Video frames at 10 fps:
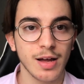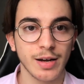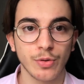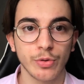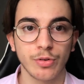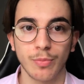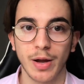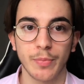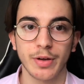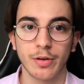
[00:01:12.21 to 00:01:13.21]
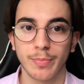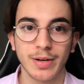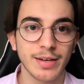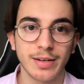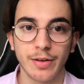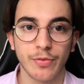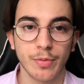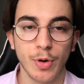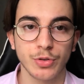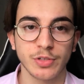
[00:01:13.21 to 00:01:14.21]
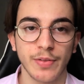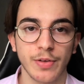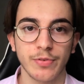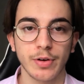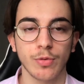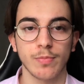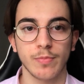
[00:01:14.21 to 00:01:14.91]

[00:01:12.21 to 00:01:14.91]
And it also may be a completely different emotion that they feel.